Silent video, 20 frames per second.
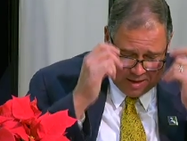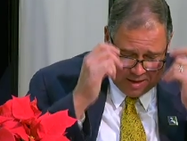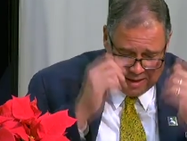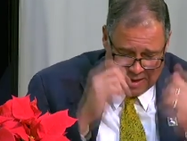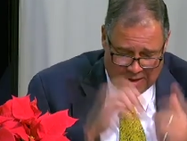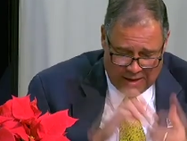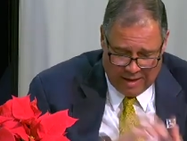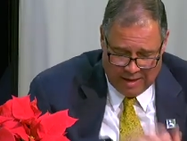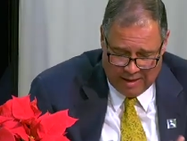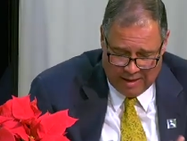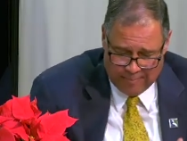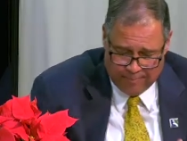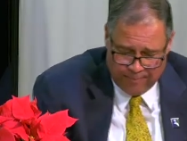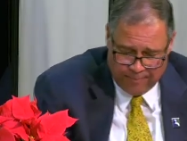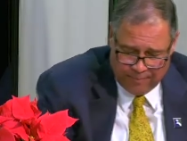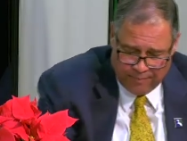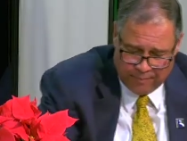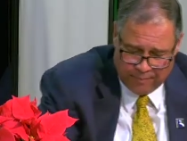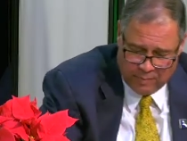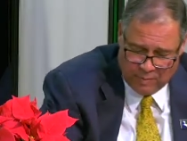
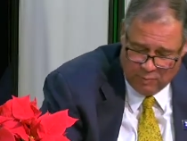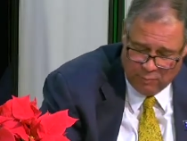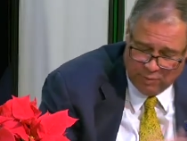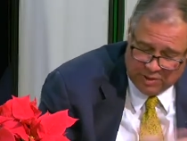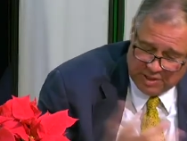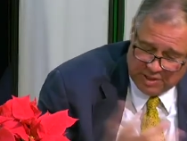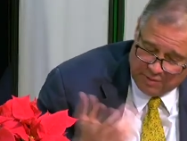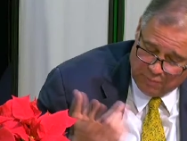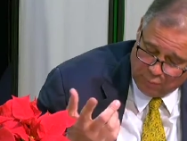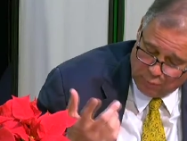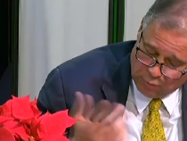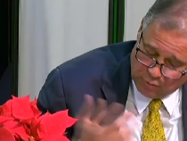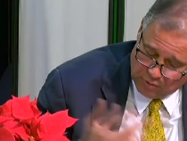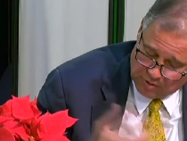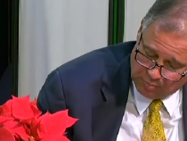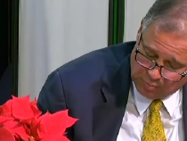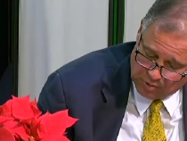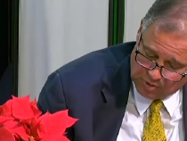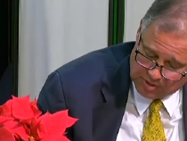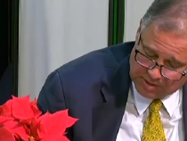Um, we did the
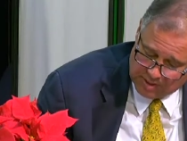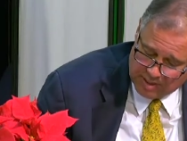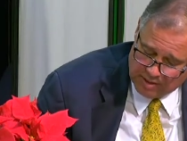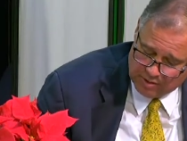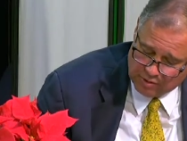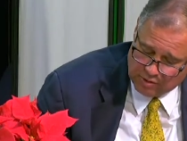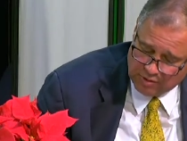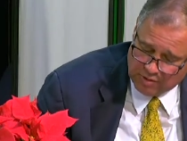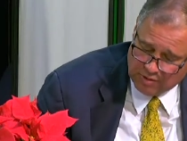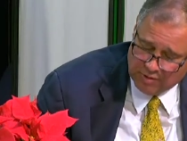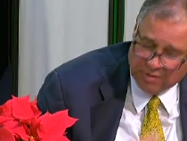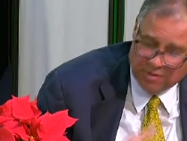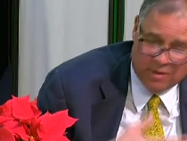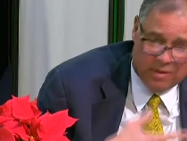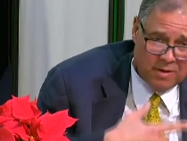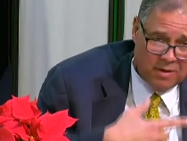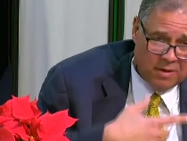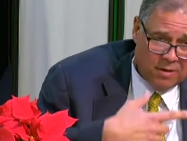rules of procedure.